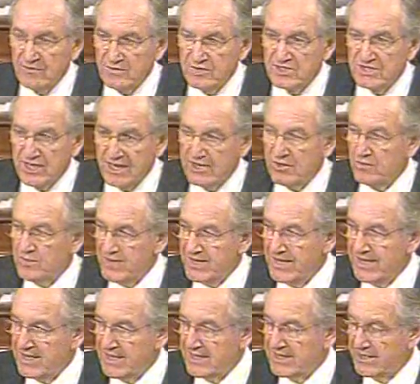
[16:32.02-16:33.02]
like we
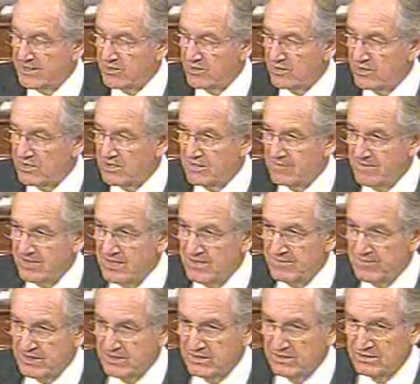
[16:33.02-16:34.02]
had in our committee
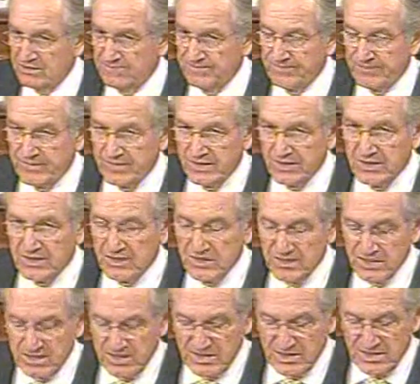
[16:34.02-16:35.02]
bill,
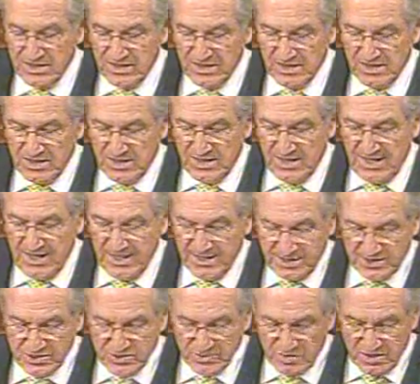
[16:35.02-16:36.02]
and
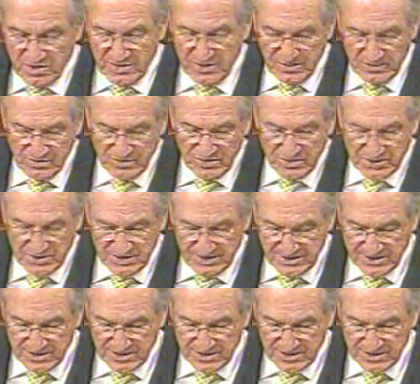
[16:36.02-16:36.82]
I strongly urge its